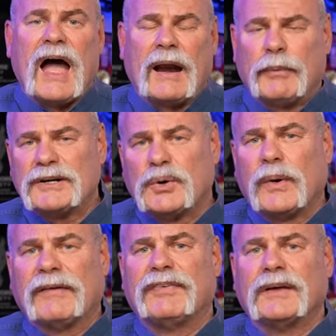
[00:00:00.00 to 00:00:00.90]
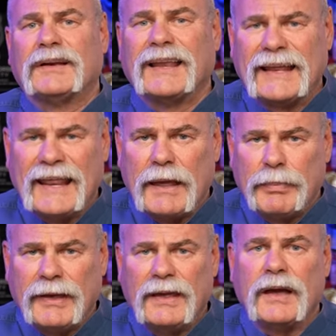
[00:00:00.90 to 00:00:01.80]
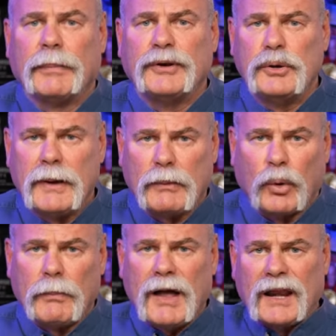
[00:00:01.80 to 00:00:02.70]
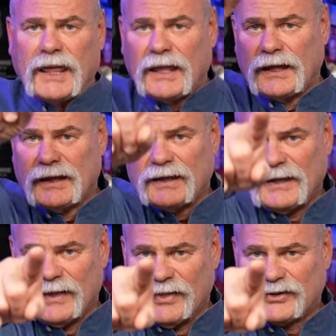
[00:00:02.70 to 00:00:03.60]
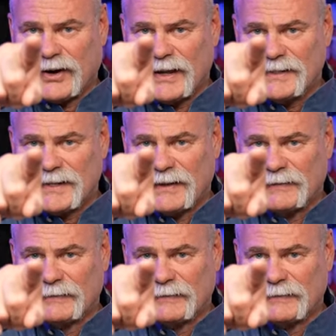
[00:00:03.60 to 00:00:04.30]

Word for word: I'm Roger Wakefield, LEED A P, helping you make more money in the trades.